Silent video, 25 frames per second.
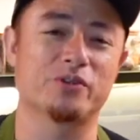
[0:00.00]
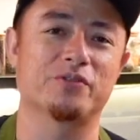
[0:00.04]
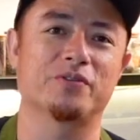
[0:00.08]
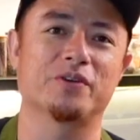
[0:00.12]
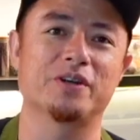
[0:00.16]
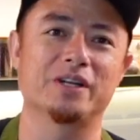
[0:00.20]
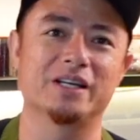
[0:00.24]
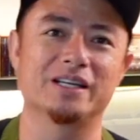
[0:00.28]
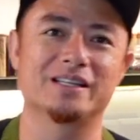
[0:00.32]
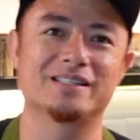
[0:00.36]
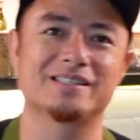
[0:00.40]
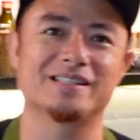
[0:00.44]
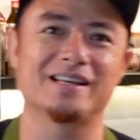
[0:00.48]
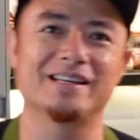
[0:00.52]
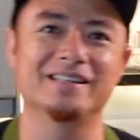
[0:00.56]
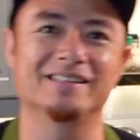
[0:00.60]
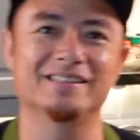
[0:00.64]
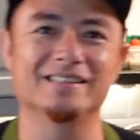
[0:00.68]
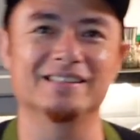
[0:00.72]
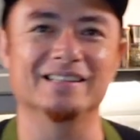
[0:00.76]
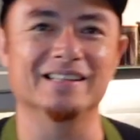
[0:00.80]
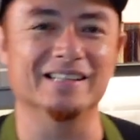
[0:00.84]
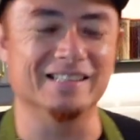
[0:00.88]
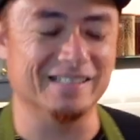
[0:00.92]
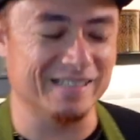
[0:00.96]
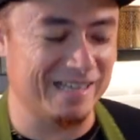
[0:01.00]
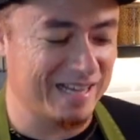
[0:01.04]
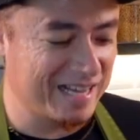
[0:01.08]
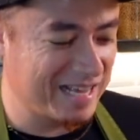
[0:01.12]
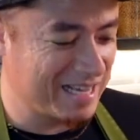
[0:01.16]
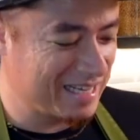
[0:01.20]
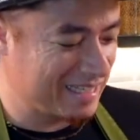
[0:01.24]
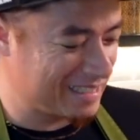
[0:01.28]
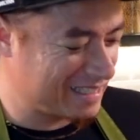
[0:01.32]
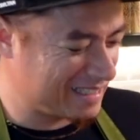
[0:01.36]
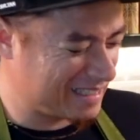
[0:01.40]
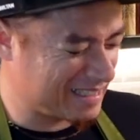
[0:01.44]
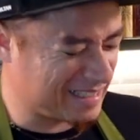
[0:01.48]
very excited and
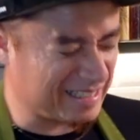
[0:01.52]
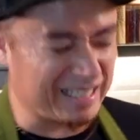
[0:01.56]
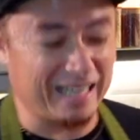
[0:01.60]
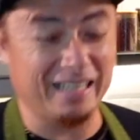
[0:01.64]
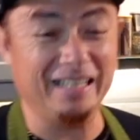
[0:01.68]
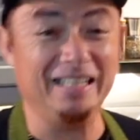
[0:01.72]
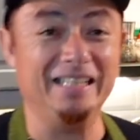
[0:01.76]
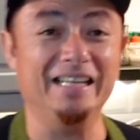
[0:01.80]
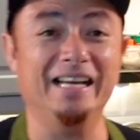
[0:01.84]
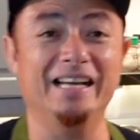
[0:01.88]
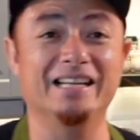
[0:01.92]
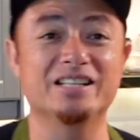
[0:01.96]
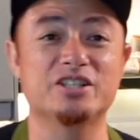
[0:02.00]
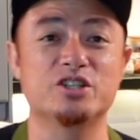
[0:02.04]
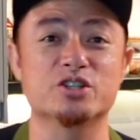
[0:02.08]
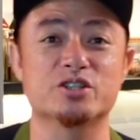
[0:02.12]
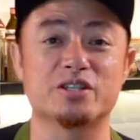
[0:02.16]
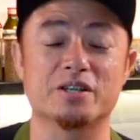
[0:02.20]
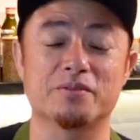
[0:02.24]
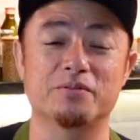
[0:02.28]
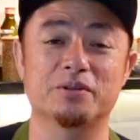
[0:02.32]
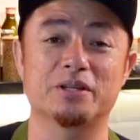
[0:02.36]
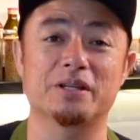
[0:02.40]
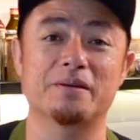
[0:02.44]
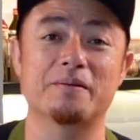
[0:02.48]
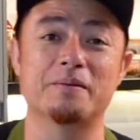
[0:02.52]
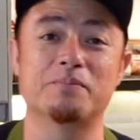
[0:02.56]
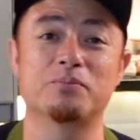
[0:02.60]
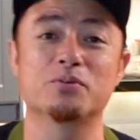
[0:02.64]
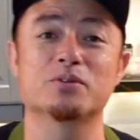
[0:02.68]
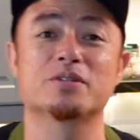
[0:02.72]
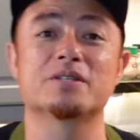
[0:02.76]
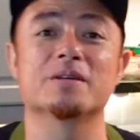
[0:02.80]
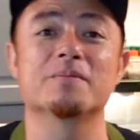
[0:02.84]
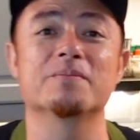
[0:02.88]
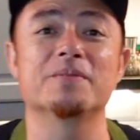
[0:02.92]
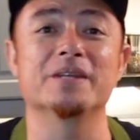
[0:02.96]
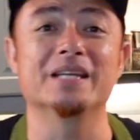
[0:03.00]
slightly anxious every time I put
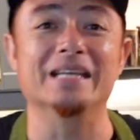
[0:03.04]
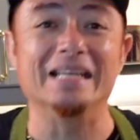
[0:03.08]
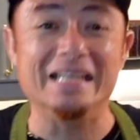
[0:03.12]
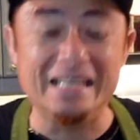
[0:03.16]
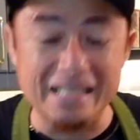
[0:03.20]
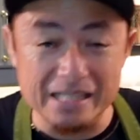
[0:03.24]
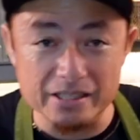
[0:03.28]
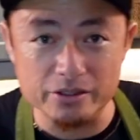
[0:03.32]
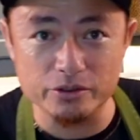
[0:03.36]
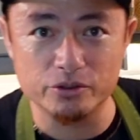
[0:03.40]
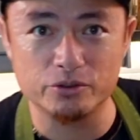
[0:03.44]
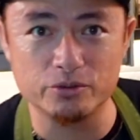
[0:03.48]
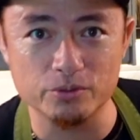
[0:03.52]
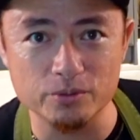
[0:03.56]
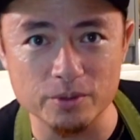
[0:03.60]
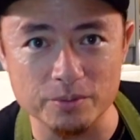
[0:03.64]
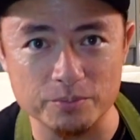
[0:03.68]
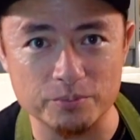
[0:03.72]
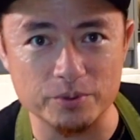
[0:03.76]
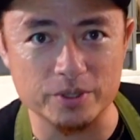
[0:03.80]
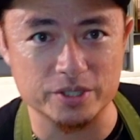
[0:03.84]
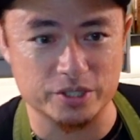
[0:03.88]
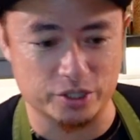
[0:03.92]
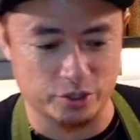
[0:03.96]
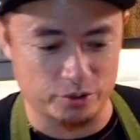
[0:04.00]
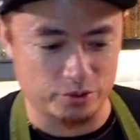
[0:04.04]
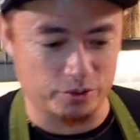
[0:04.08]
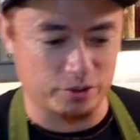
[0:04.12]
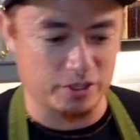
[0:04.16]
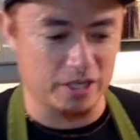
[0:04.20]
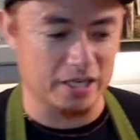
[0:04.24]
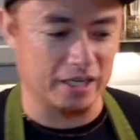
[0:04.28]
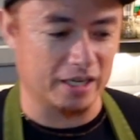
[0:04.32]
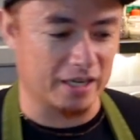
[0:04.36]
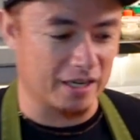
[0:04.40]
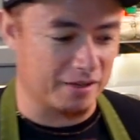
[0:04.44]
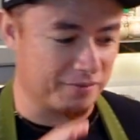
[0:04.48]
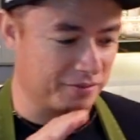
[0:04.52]
something into a pressure cooker
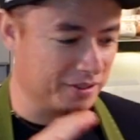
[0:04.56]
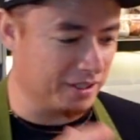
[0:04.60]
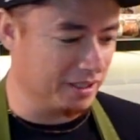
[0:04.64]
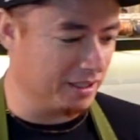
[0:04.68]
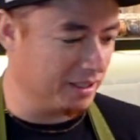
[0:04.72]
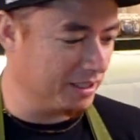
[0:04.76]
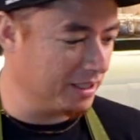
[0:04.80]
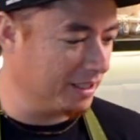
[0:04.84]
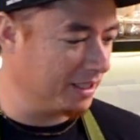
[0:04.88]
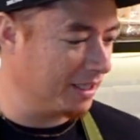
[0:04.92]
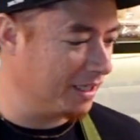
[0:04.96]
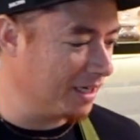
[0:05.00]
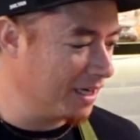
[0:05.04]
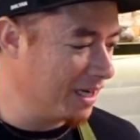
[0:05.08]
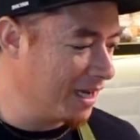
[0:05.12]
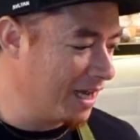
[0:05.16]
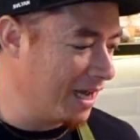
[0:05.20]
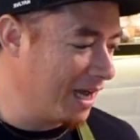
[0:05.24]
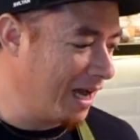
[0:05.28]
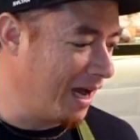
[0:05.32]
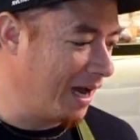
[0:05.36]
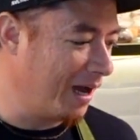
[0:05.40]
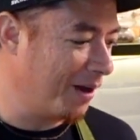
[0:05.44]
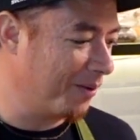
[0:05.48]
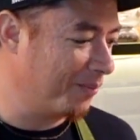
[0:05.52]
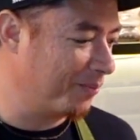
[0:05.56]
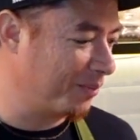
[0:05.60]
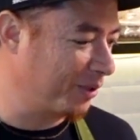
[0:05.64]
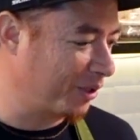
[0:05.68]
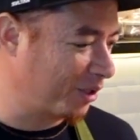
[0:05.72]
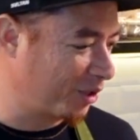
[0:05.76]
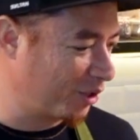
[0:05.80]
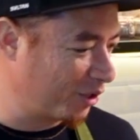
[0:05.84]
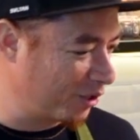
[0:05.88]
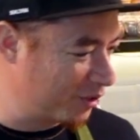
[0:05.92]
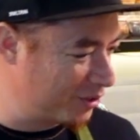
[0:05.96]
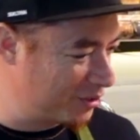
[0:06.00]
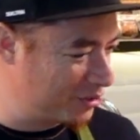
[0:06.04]
and cover the lid,
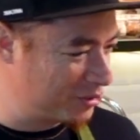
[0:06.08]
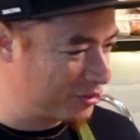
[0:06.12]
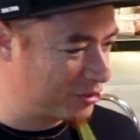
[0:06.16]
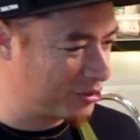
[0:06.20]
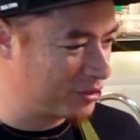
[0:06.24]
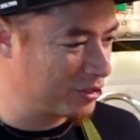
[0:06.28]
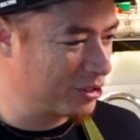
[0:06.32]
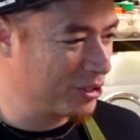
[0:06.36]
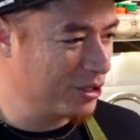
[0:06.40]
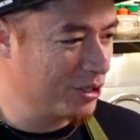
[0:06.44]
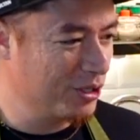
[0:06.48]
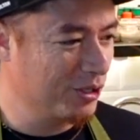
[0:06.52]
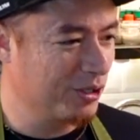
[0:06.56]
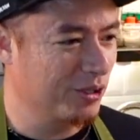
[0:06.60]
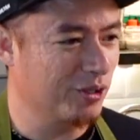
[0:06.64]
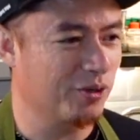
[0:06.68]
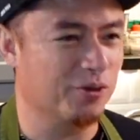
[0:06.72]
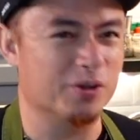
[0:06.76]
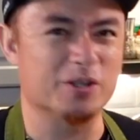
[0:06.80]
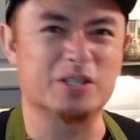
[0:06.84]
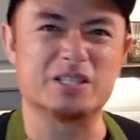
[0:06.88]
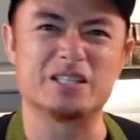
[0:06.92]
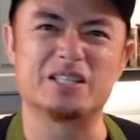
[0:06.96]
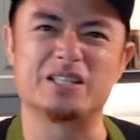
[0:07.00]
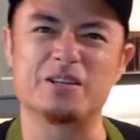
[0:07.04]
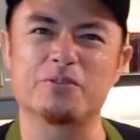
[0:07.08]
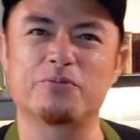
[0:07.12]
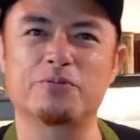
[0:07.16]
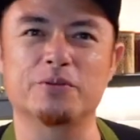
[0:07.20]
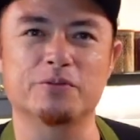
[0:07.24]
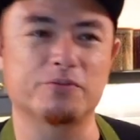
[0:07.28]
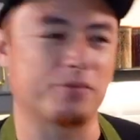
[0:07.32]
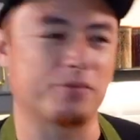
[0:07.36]
because you know it's different